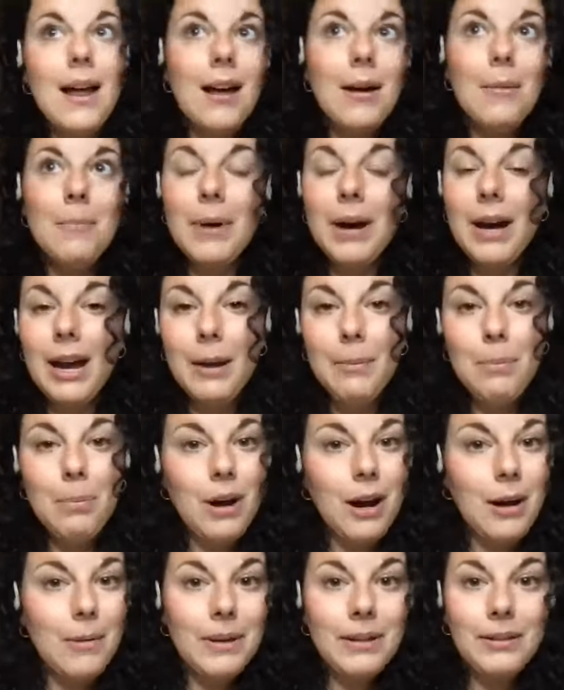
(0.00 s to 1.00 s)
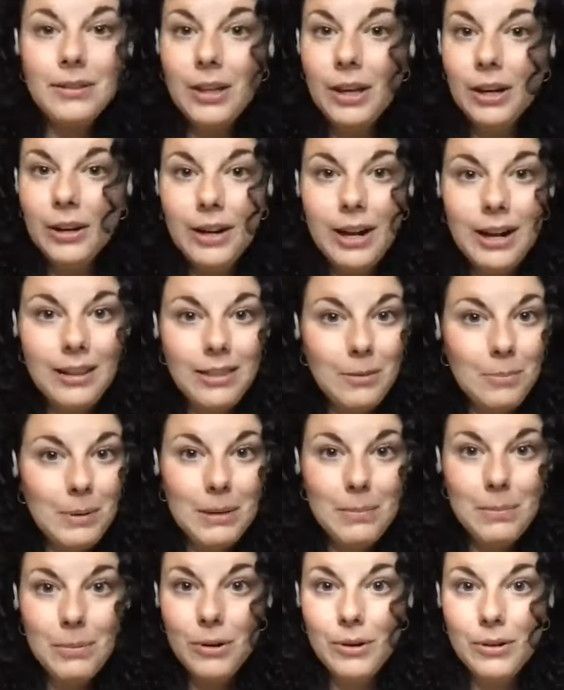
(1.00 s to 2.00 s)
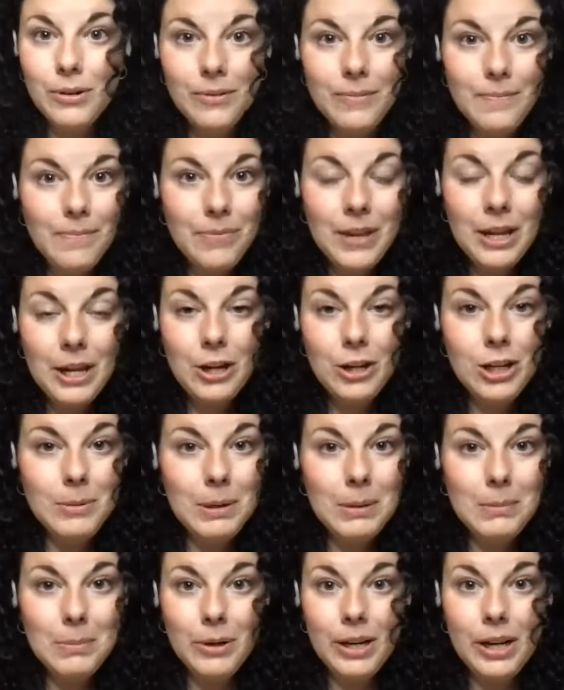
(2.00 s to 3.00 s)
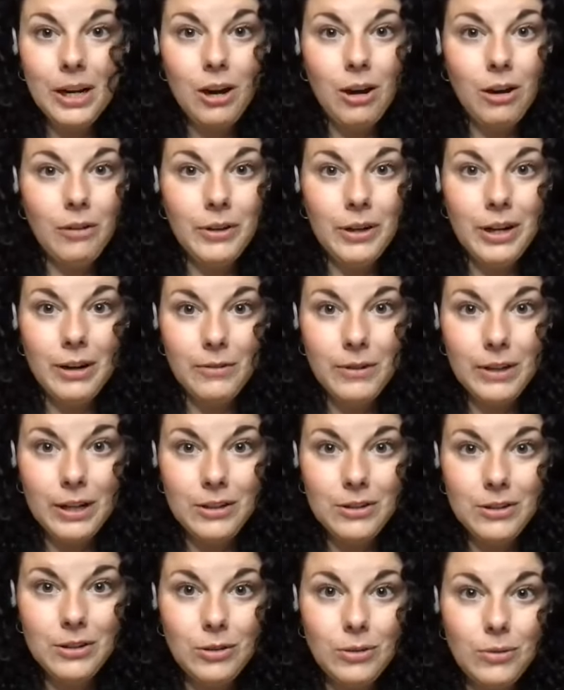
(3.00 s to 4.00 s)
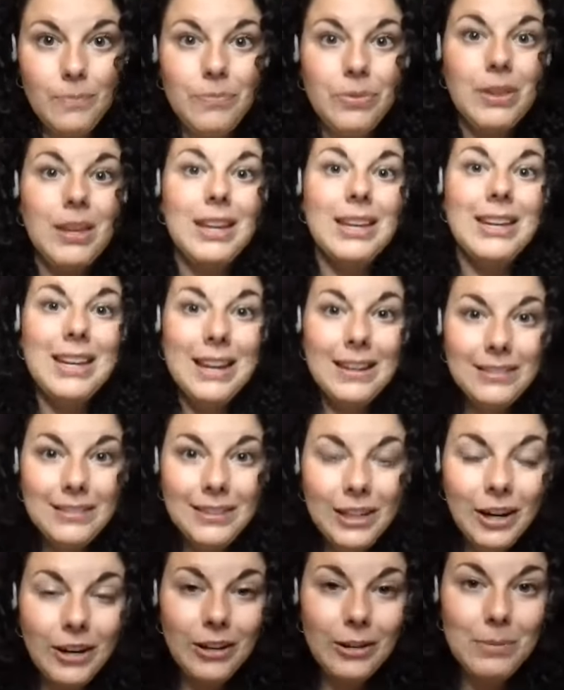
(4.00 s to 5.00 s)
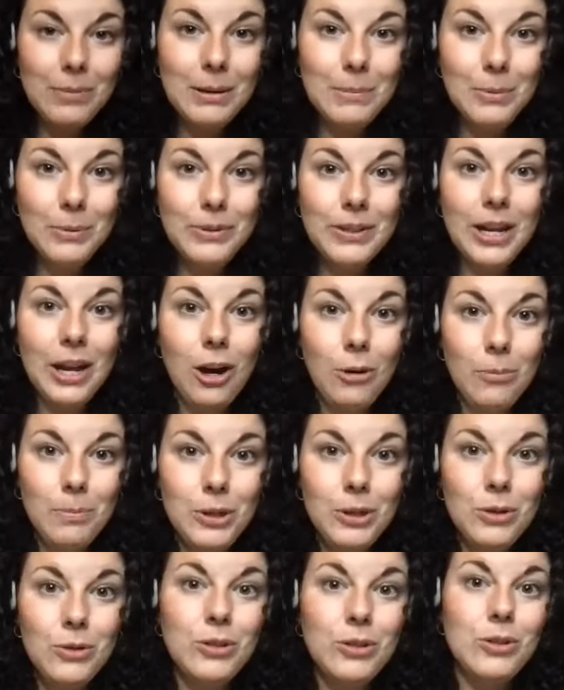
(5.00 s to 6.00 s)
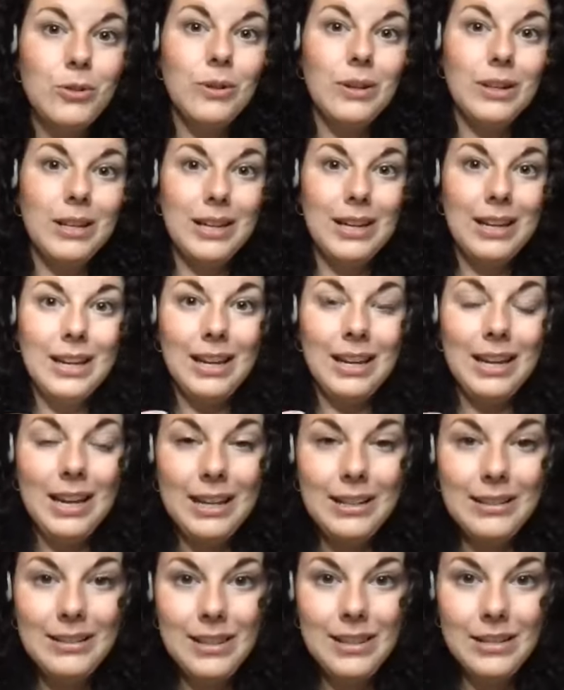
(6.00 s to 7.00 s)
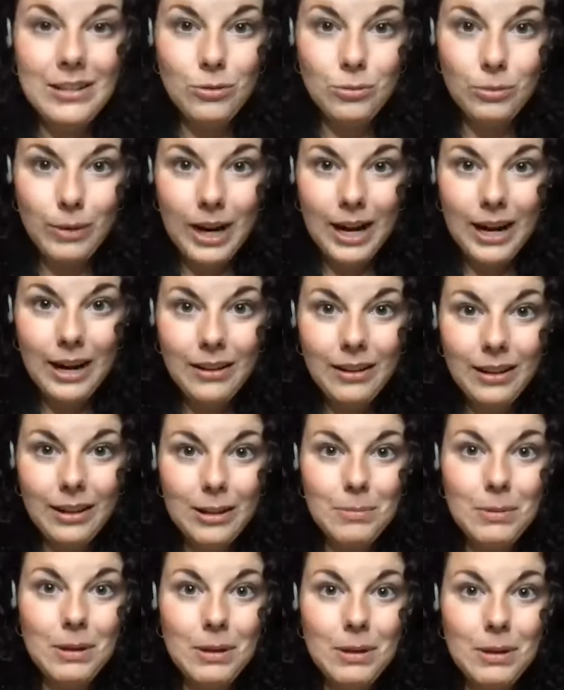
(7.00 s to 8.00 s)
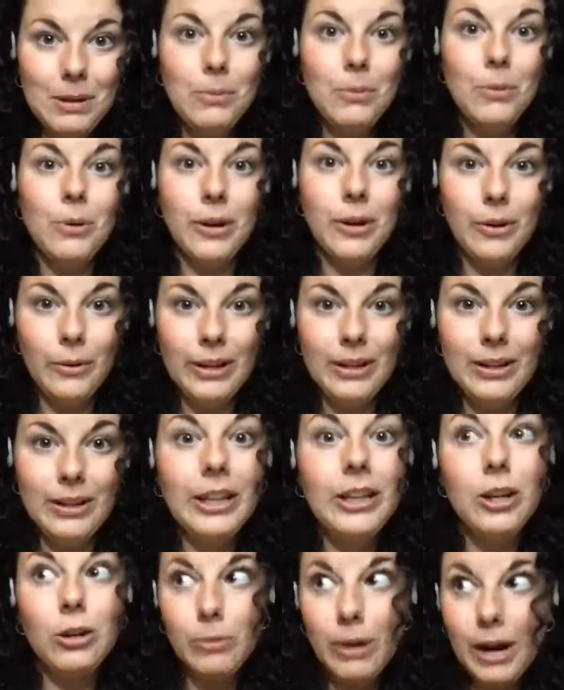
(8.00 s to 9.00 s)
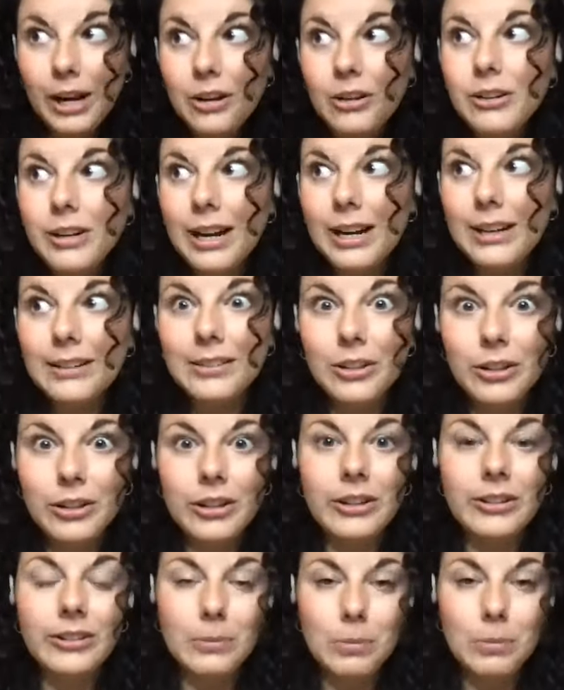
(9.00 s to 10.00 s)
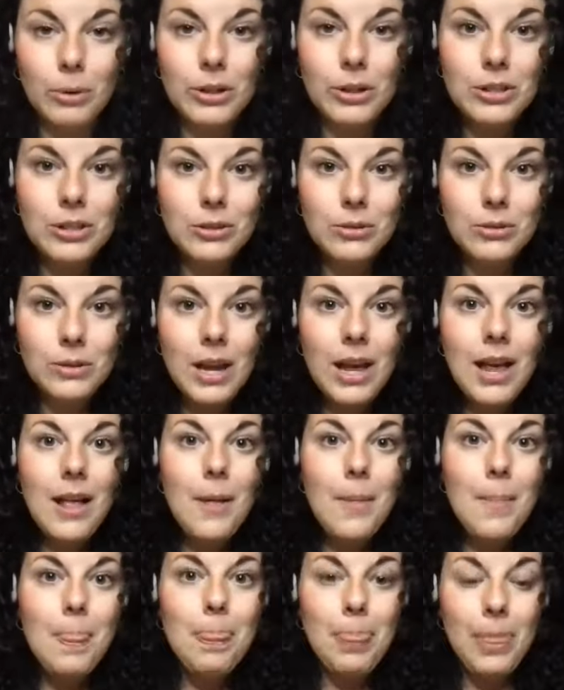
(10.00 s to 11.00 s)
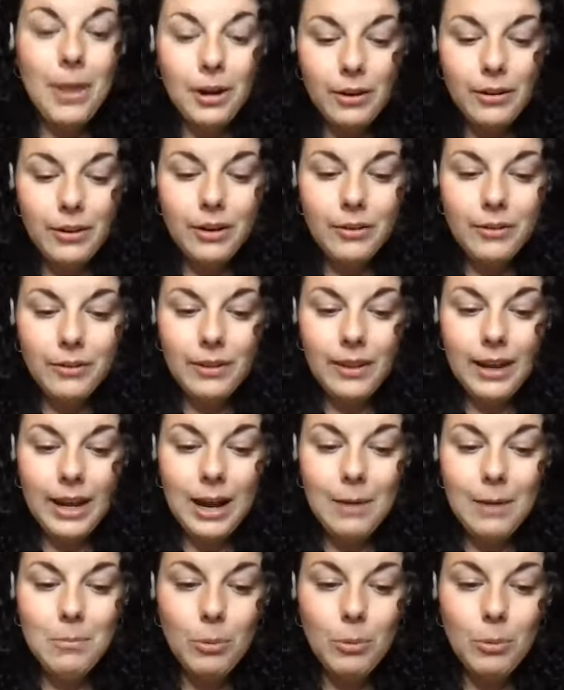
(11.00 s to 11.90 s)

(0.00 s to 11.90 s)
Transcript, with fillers: But I promise they are not the people that you need to be putting all of your effort into. Yes, they are the people to help you to hit this rank, like the people who are going like your ride or dies that are going to support you. They're there for that.